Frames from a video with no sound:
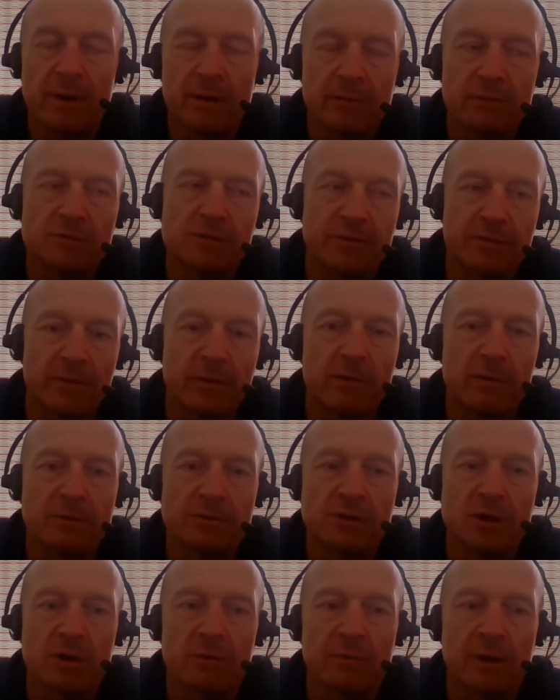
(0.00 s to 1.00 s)
It was a few
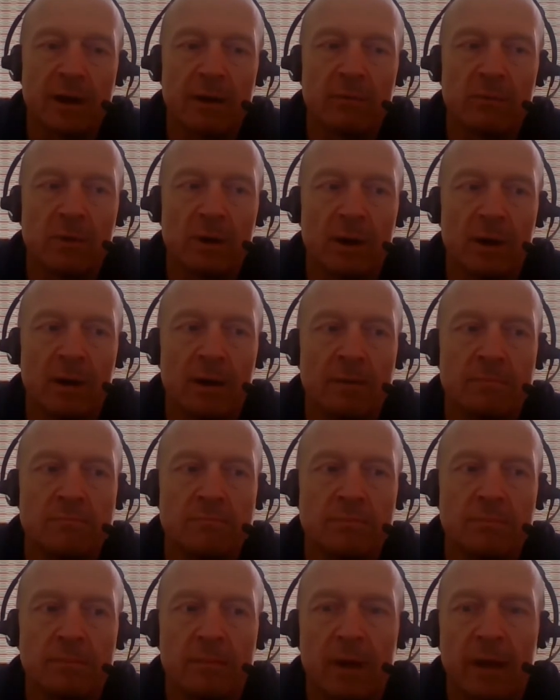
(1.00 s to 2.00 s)
years ago now,
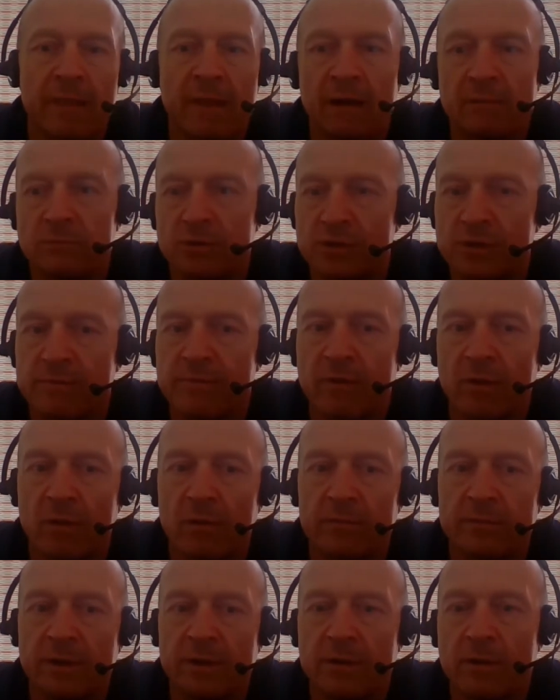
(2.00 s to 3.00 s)
and that was
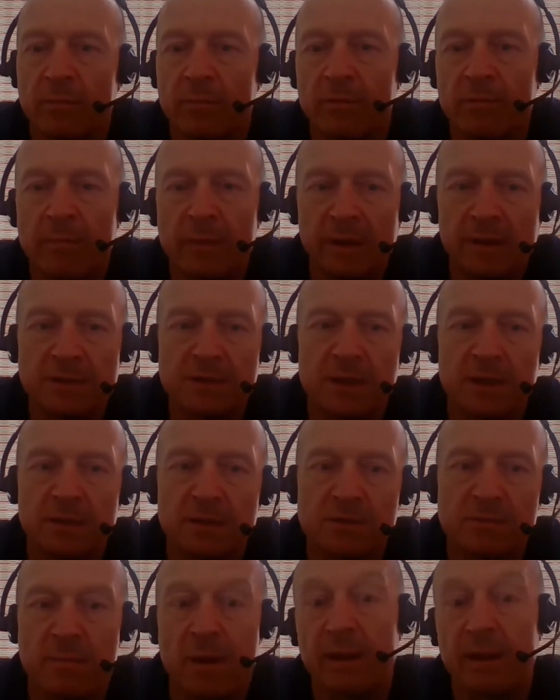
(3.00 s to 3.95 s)
involved in a number of meetings,